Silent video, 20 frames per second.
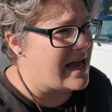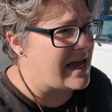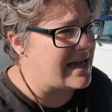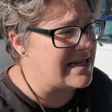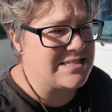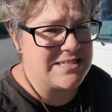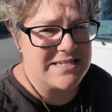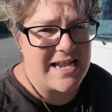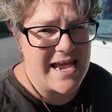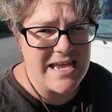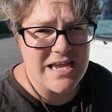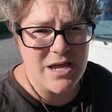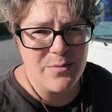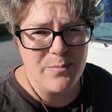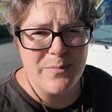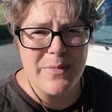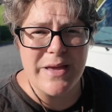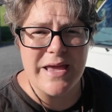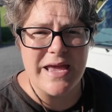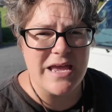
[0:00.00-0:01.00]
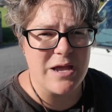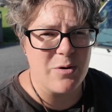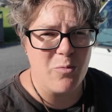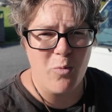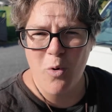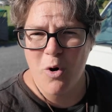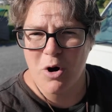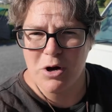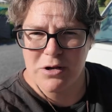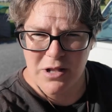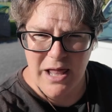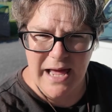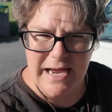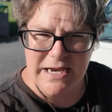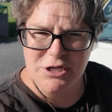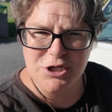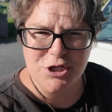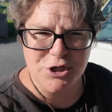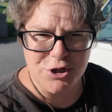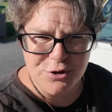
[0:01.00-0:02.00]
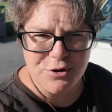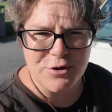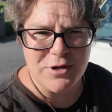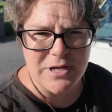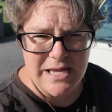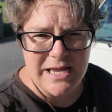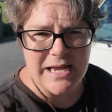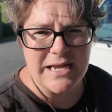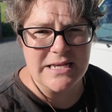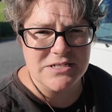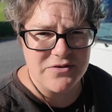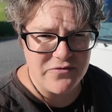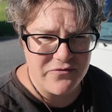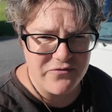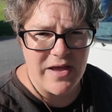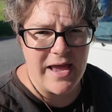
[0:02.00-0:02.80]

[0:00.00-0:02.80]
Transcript: It's taken me, what, like two years of